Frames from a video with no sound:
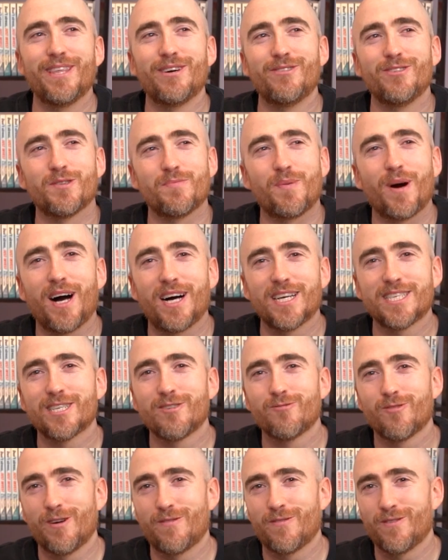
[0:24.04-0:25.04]
There was a passing
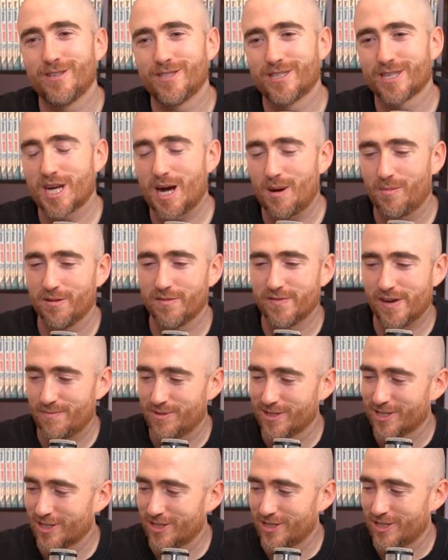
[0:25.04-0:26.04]
reference a couple of
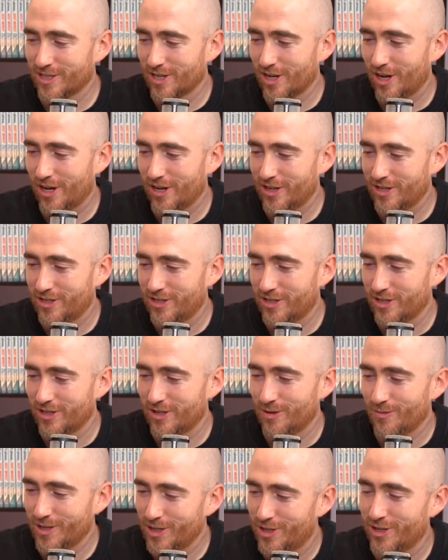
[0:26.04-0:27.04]
episodes ago
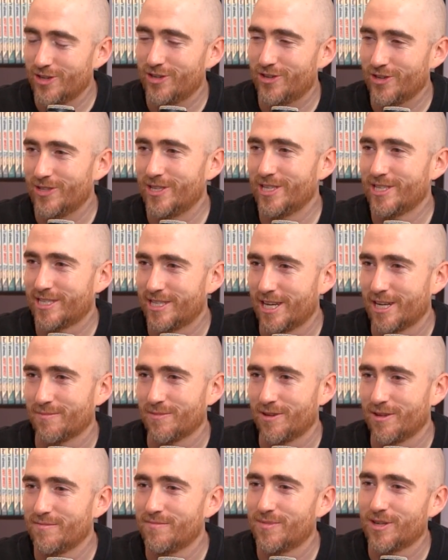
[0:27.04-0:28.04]
to we should do this
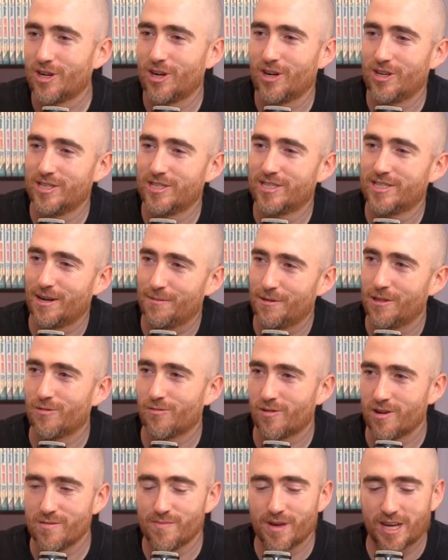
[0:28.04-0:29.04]
segment because some of the
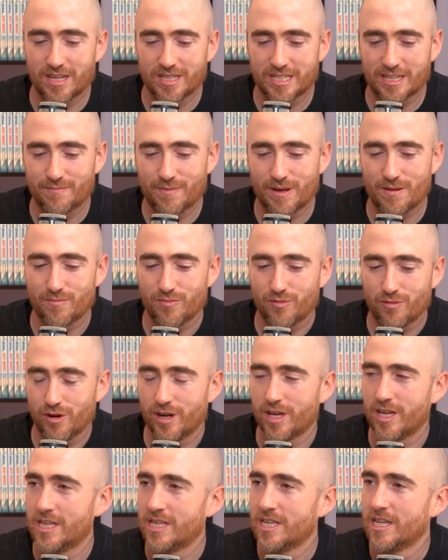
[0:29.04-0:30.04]
rebounds have been
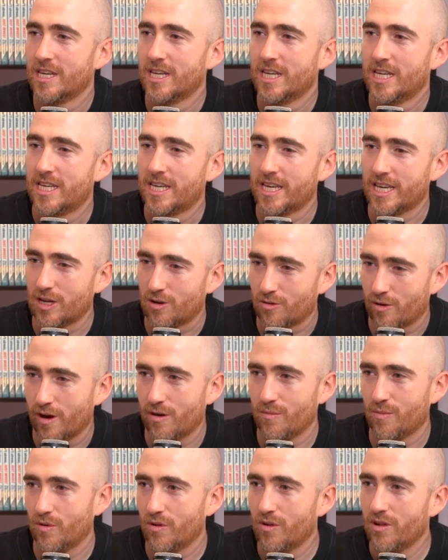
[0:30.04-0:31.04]
pretty
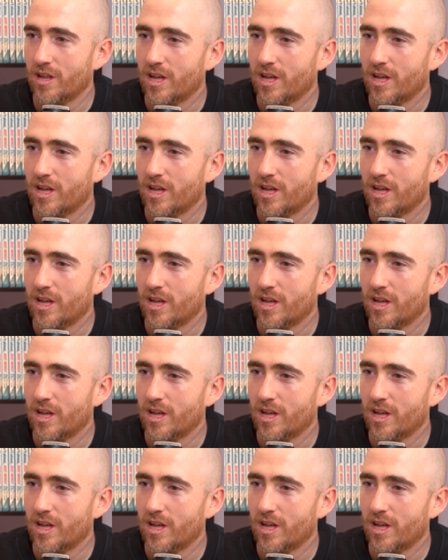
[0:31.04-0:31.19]
incredible.